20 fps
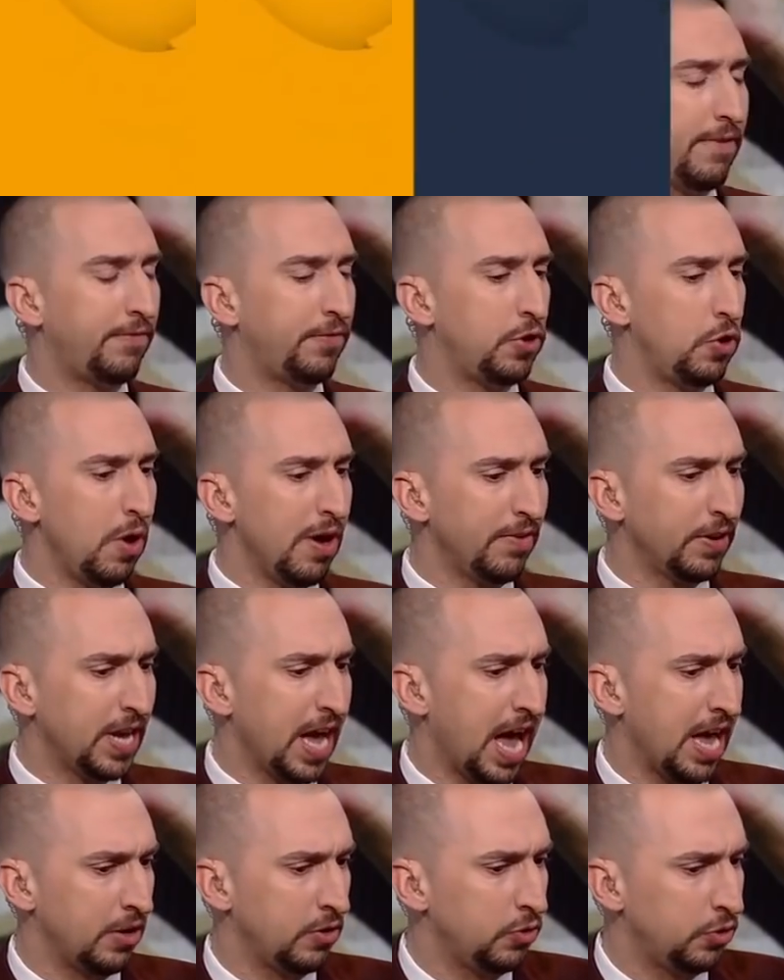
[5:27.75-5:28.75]
If you have a
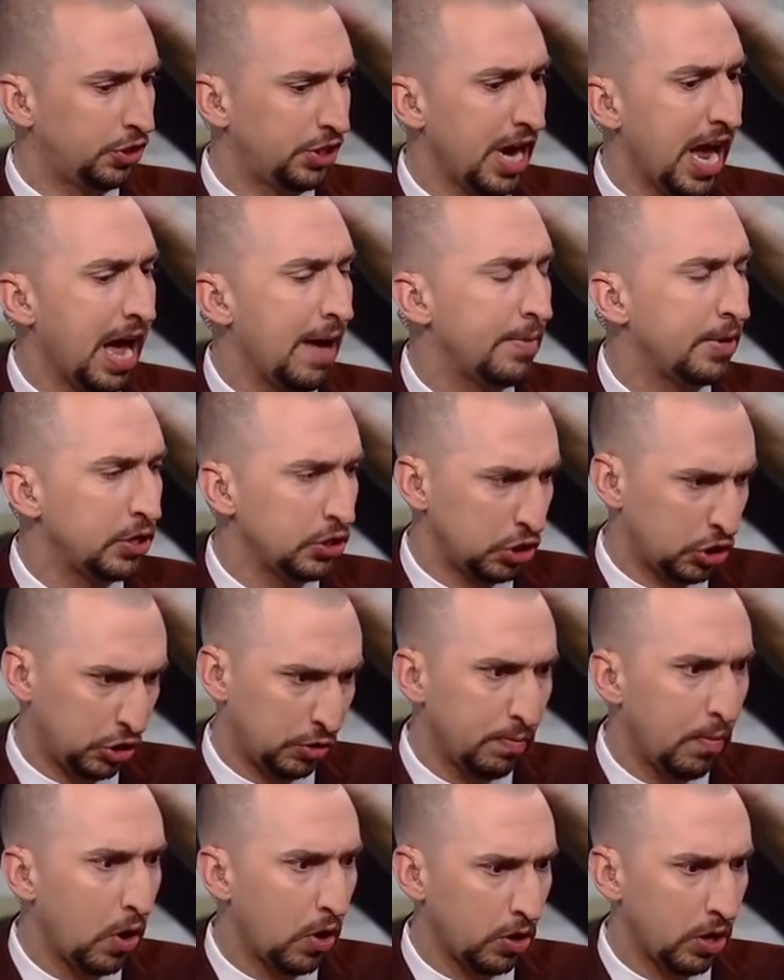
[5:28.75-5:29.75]
guy whose job and a
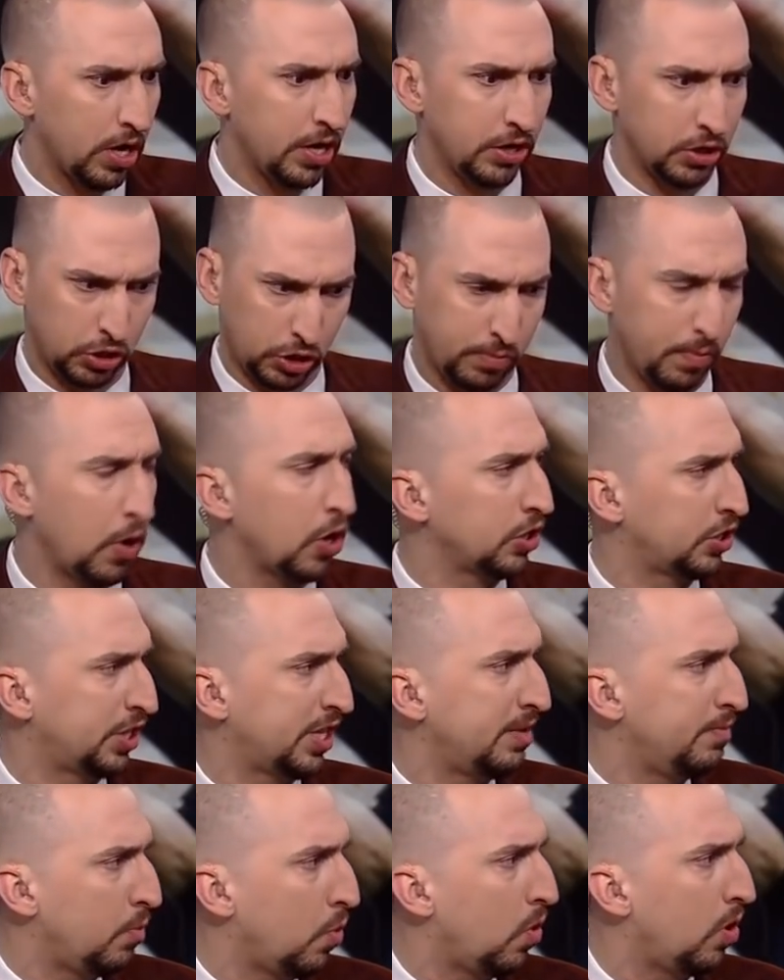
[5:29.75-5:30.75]
smart and a smart
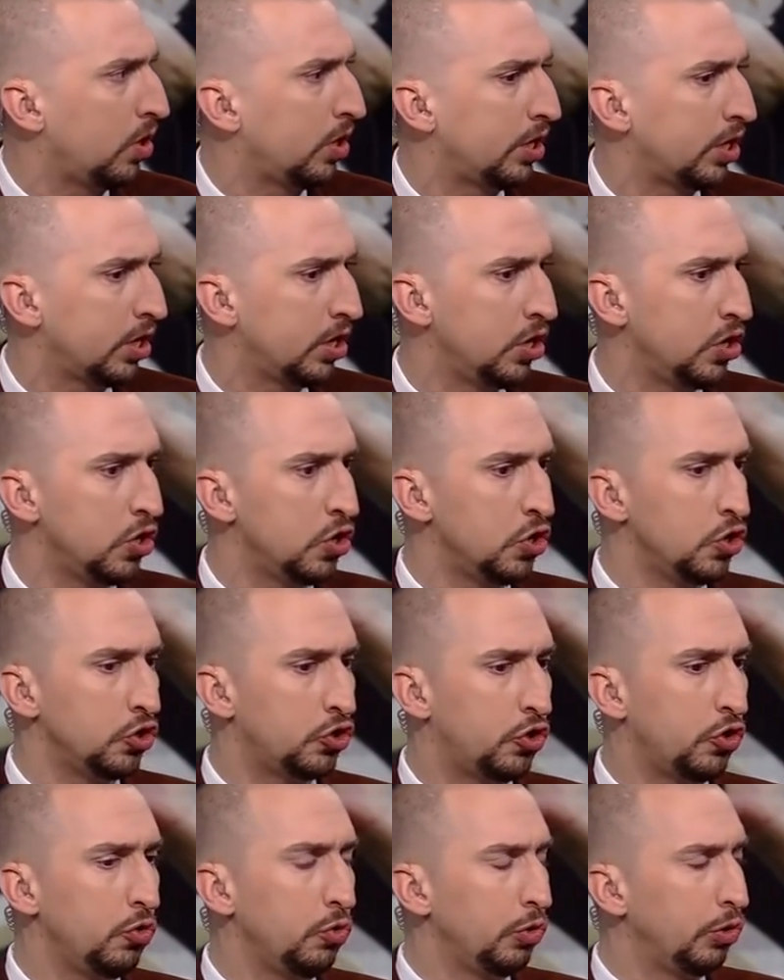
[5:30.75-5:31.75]
team would
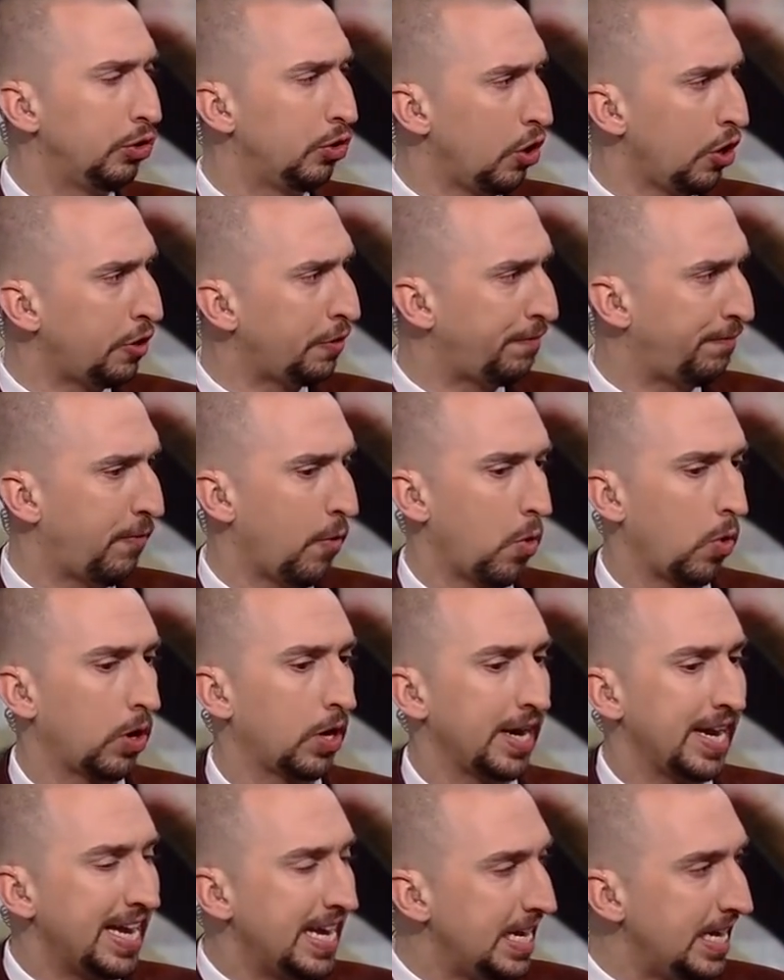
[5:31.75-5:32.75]
to look
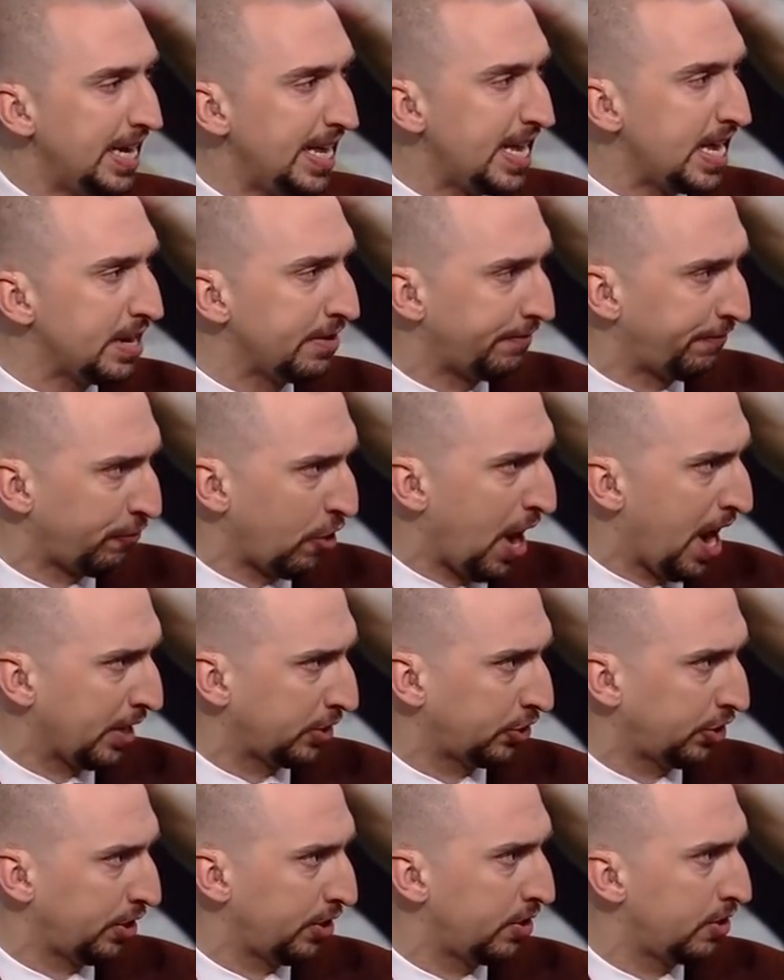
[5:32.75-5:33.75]
for any
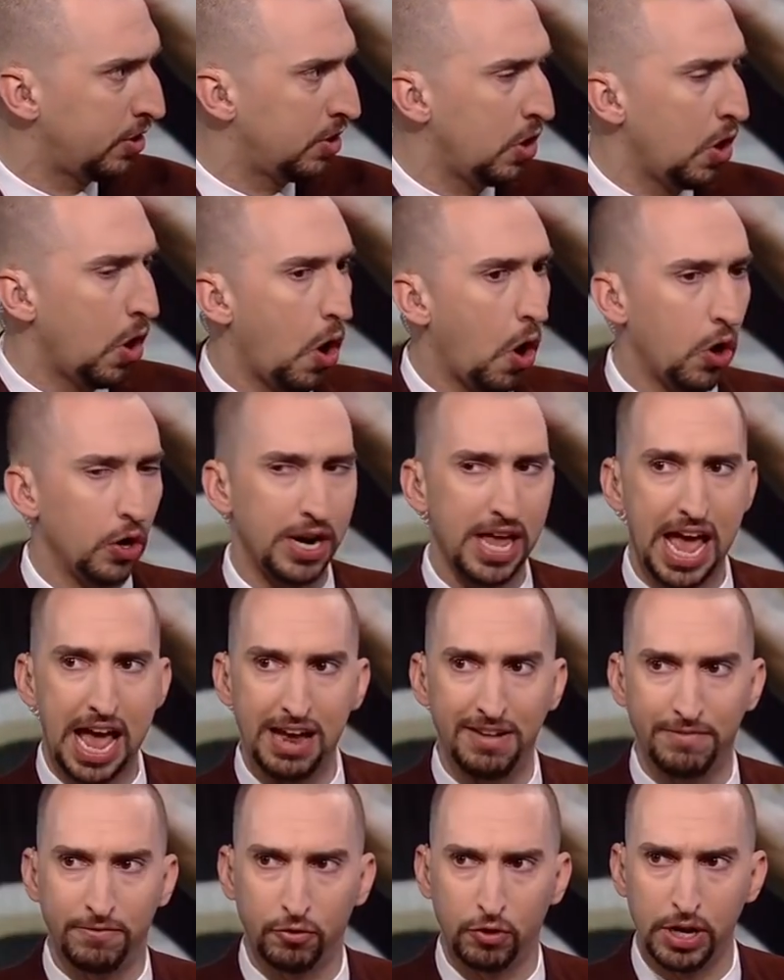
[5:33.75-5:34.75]
infraction on
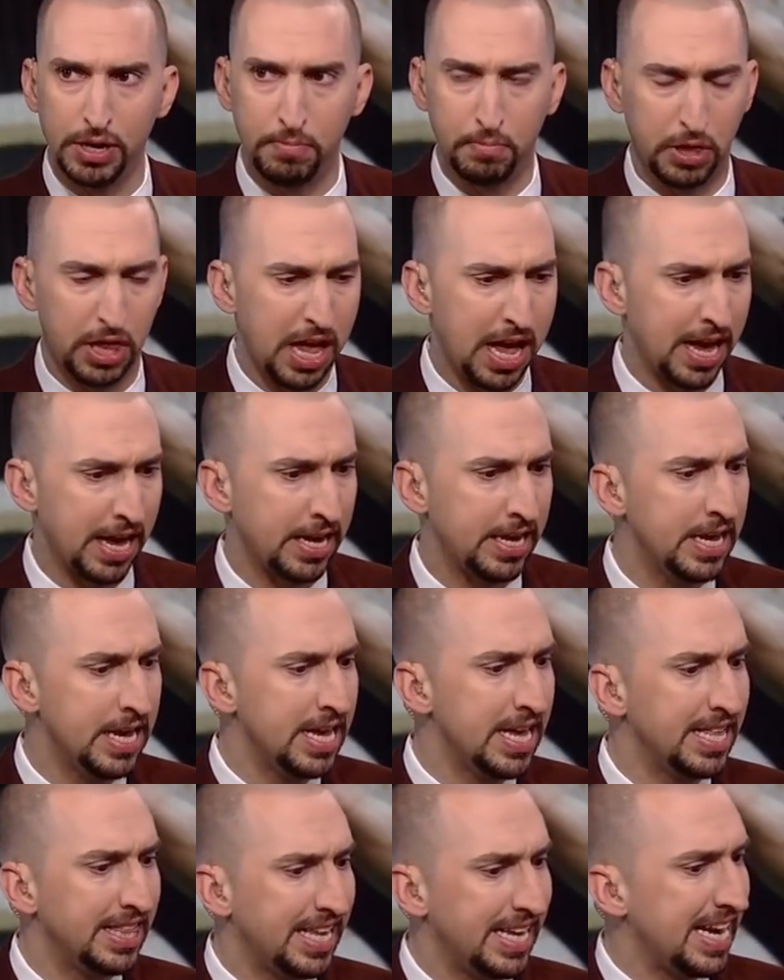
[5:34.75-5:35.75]
every play,
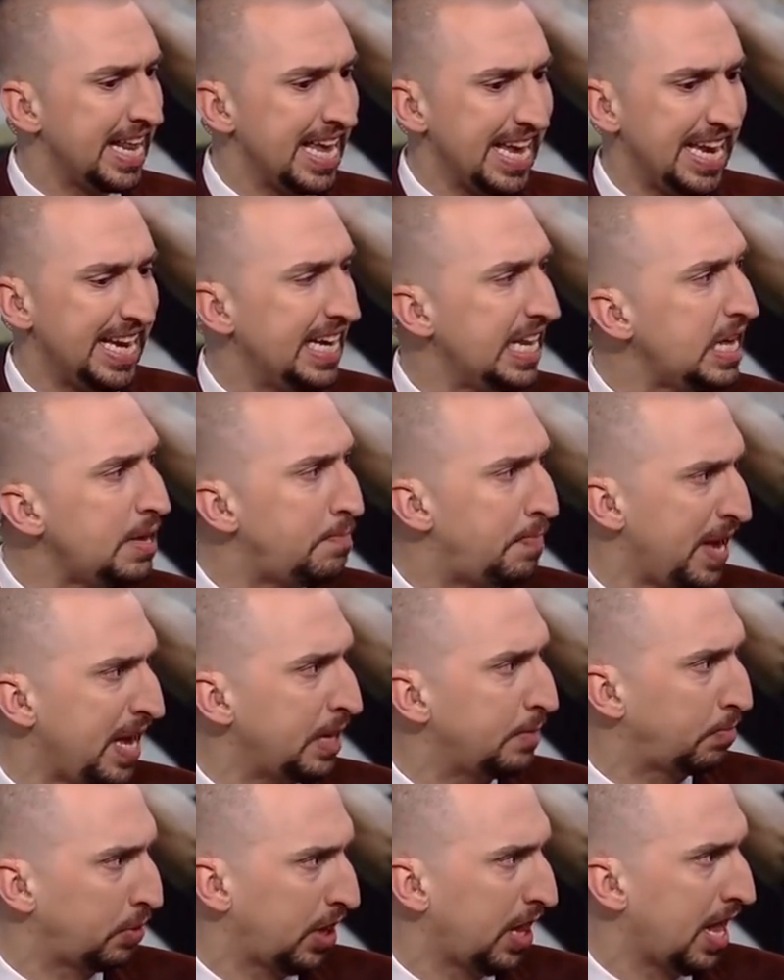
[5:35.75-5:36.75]
than any
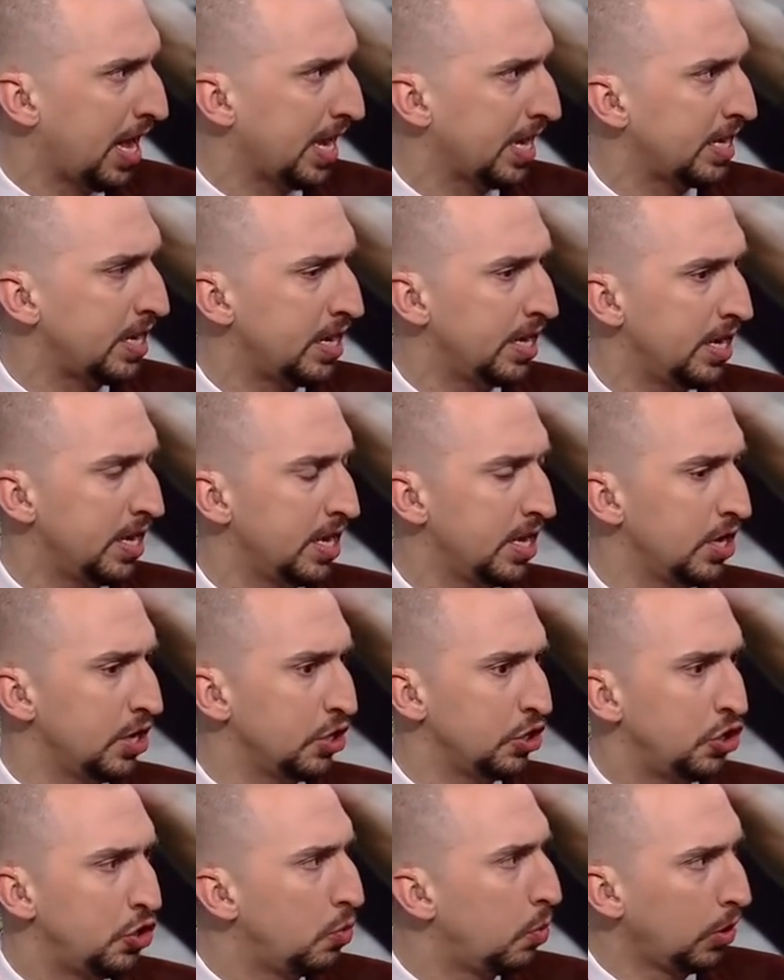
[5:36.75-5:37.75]
big play
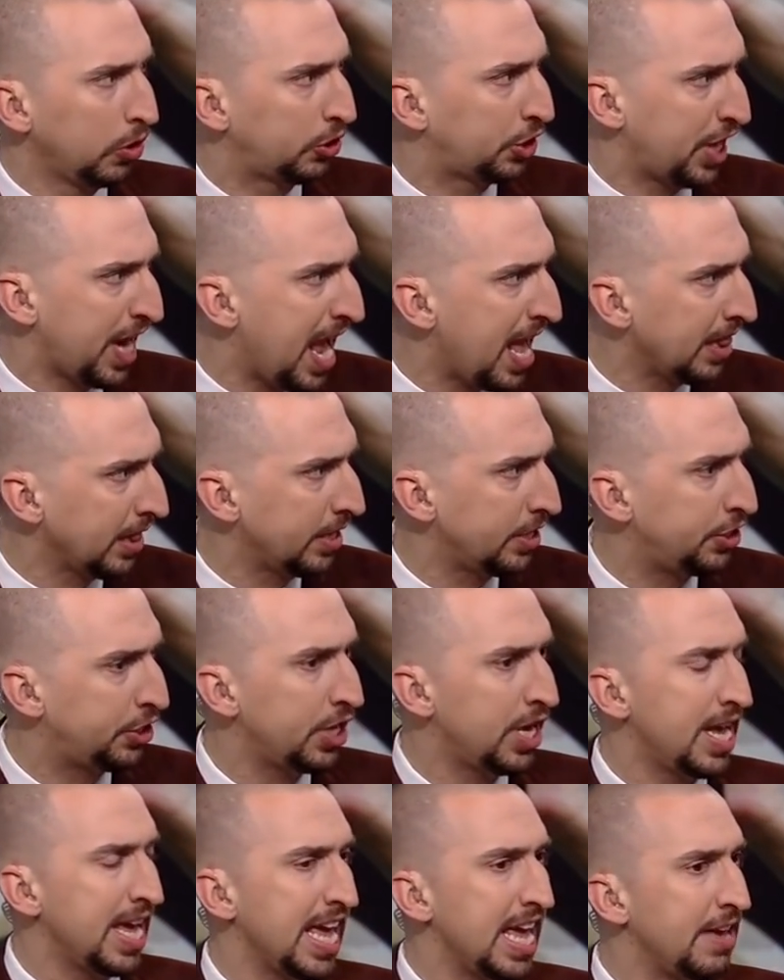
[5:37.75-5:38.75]
you will
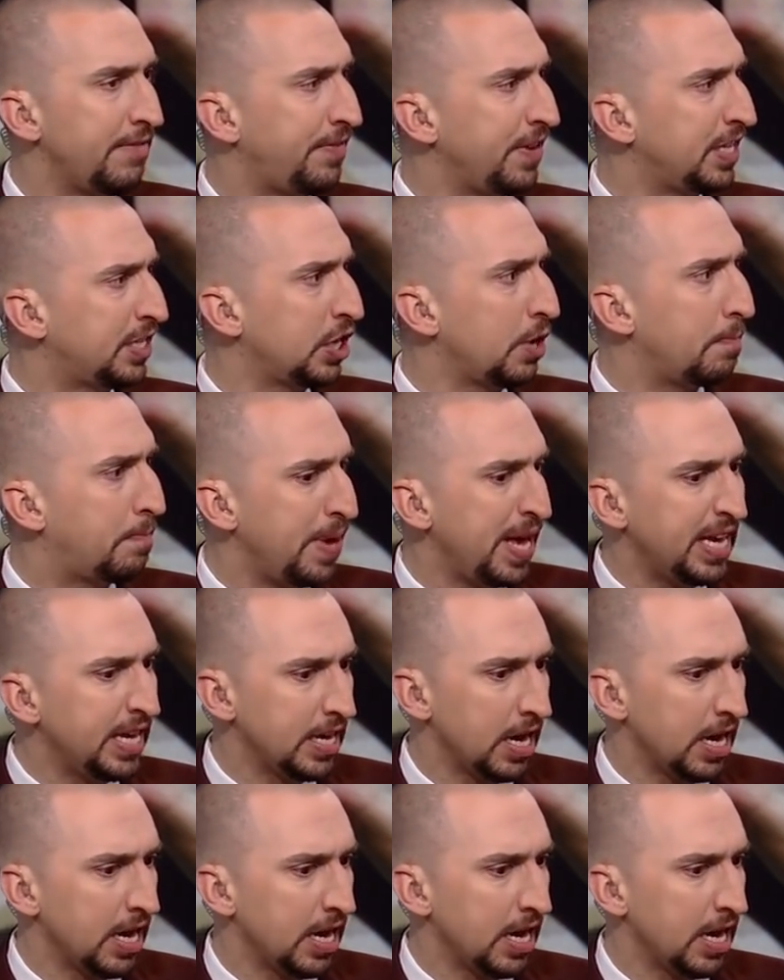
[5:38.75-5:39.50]
challenge if it's big